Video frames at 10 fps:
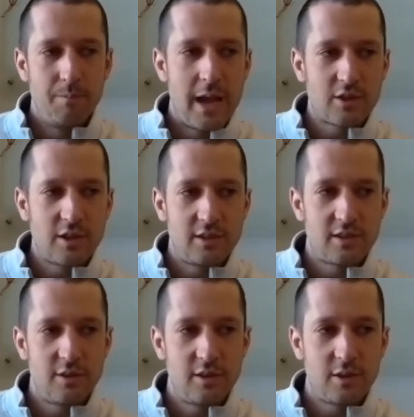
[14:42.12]
actually a
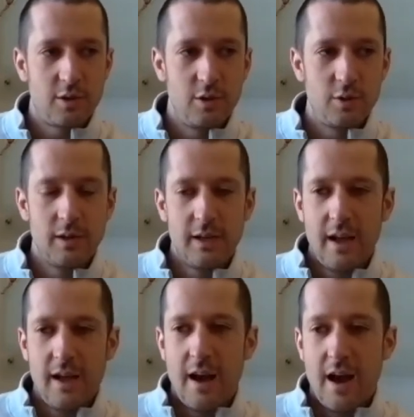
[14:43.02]
student who
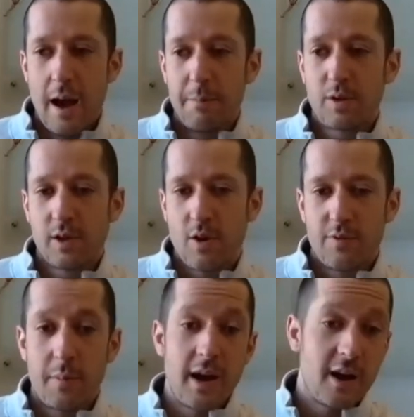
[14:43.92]
took
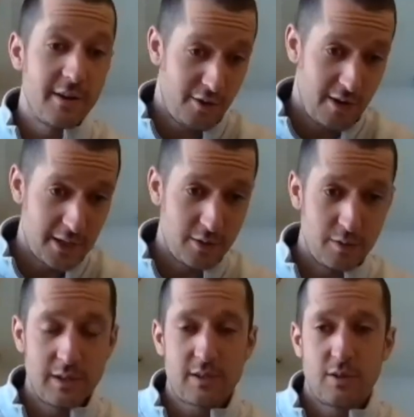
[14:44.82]
over my undergraduate
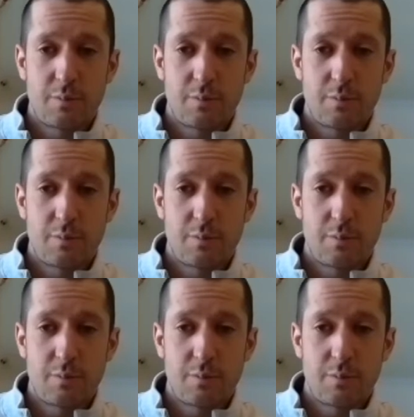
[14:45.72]
research